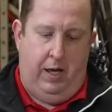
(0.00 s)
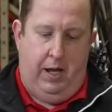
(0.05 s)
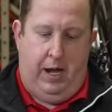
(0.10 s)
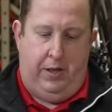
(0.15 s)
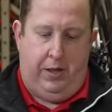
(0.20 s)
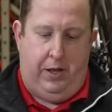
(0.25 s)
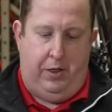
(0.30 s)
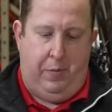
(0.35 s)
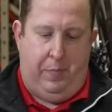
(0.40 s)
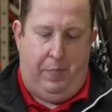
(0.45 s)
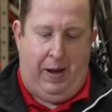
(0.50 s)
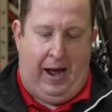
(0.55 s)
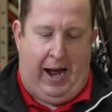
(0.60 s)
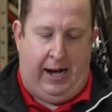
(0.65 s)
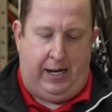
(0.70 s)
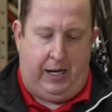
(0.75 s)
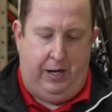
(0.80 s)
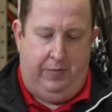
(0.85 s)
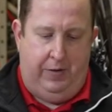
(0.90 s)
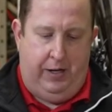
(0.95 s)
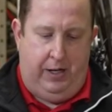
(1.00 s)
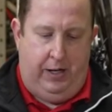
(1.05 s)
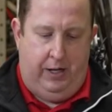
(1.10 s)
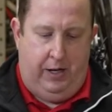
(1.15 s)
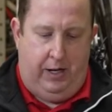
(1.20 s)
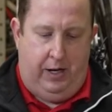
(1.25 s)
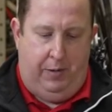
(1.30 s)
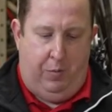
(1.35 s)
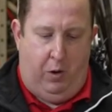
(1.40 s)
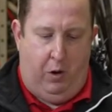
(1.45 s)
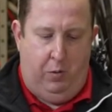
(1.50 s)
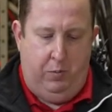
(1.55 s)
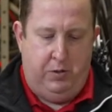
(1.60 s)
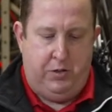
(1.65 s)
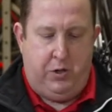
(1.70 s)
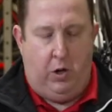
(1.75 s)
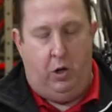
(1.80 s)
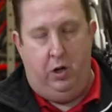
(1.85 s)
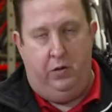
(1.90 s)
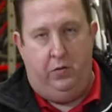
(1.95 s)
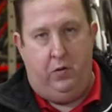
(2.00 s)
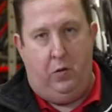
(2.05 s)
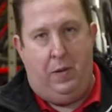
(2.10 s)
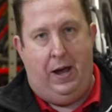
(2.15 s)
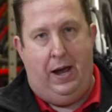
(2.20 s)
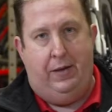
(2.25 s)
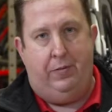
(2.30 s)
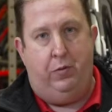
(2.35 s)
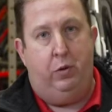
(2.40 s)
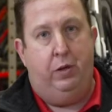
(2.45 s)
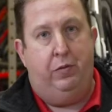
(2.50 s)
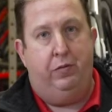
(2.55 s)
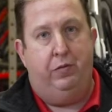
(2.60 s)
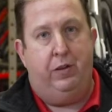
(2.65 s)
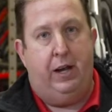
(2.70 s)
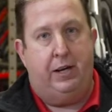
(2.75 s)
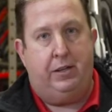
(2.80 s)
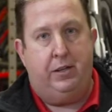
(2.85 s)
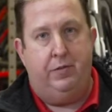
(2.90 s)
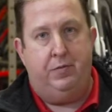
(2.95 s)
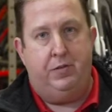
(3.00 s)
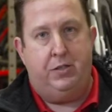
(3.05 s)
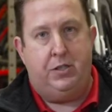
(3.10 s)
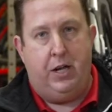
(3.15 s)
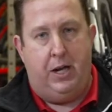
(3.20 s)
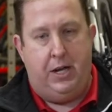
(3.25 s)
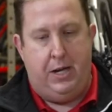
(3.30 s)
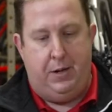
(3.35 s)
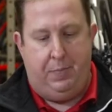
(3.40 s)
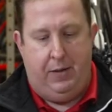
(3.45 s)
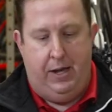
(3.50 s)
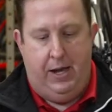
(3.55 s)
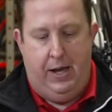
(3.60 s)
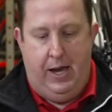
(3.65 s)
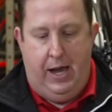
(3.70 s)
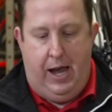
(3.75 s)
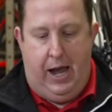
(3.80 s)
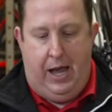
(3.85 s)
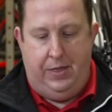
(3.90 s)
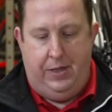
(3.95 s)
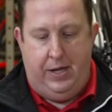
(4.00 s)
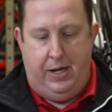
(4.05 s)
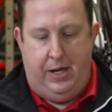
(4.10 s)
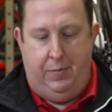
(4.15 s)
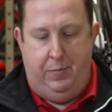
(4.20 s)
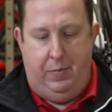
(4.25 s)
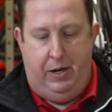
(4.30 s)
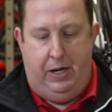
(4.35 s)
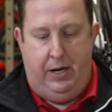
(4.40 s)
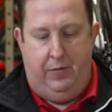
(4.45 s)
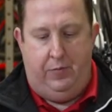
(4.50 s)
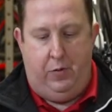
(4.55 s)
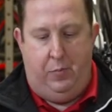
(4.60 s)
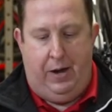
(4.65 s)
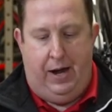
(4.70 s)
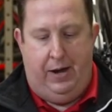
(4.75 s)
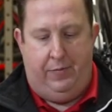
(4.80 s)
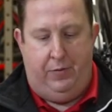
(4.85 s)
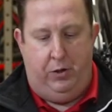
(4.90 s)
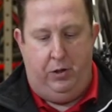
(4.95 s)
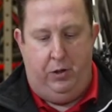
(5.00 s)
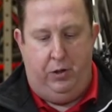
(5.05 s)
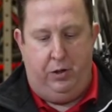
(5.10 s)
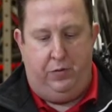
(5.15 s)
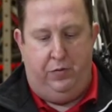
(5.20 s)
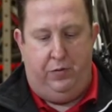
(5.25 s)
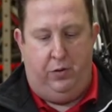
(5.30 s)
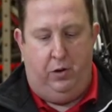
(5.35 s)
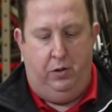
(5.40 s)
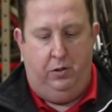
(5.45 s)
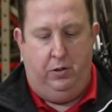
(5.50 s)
and then the back of it. Almost all of them have a reflective type, and then many of them have a hook for a